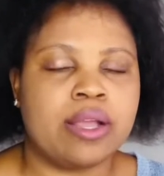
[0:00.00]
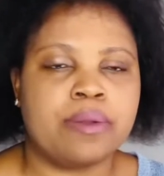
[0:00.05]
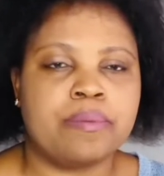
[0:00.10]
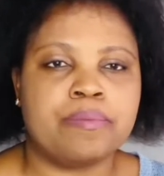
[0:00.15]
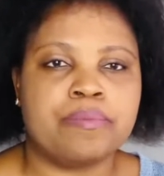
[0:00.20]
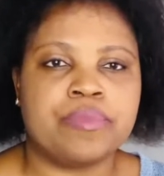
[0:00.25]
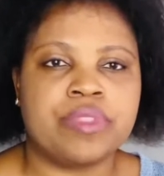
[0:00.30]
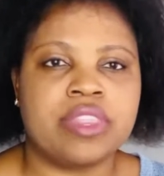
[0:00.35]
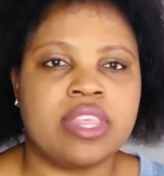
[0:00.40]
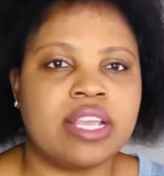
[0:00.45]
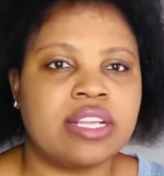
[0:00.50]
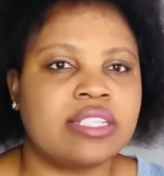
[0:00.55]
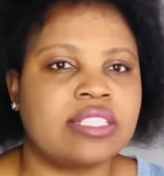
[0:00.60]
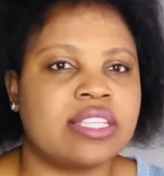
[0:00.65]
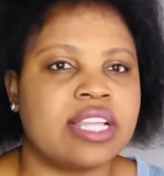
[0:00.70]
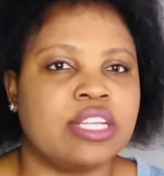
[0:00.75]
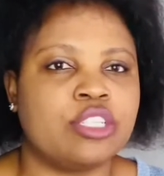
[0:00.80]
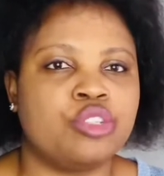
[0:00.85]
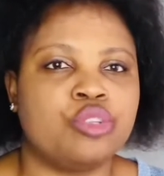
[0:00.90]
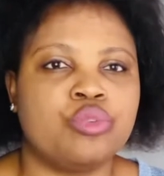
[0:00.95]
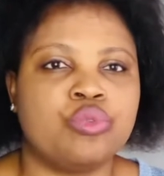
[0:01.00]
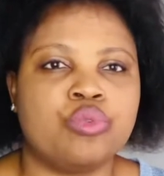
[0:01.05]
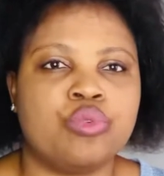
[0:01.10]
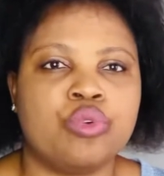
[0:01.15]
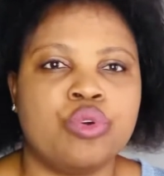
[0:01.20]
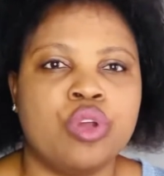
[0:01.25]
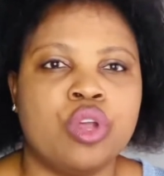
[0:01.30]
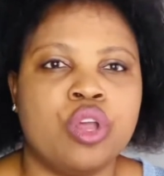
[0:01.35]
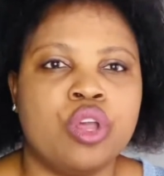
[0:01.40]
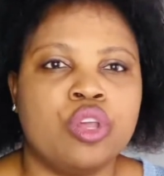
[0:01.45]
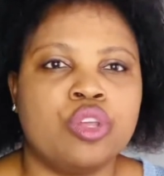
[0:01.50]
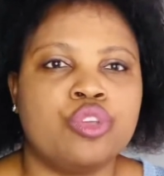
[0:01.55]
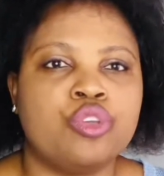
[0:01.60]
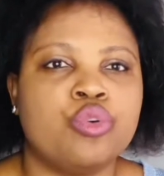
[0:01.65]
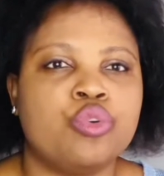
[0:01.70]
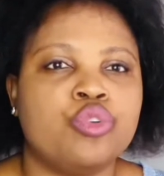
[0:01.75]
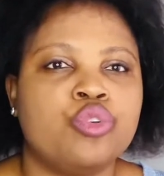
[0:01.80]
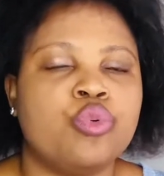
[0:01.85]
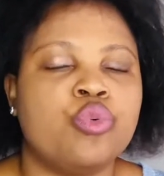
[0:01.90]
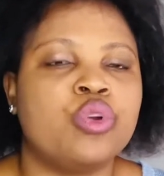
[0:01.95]
things that you
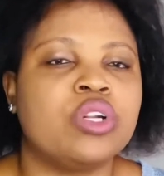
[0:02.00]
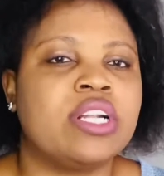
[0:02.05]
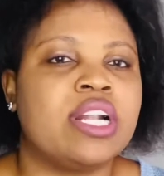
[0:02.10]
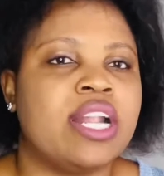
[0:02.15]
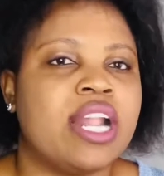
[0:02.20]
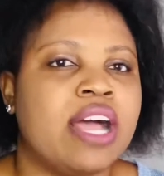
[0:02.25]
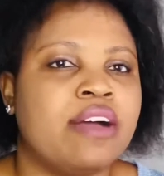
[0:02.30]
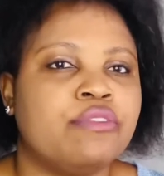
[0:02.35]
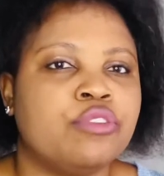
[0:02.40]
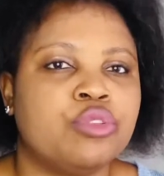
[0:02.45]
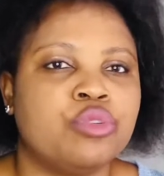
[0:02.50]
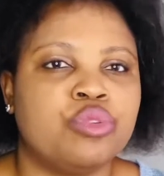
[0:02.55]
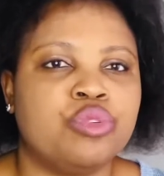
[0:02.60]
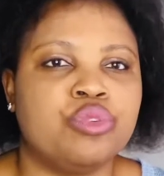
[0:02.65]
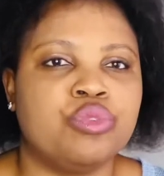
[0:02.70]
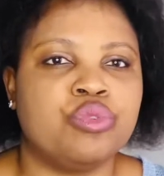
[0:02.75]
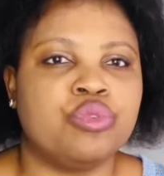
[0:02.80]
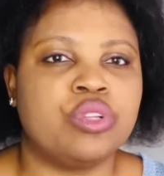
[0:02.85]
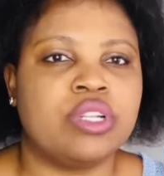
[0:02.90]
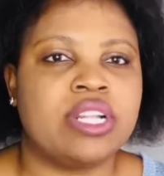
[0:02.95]
would love to do.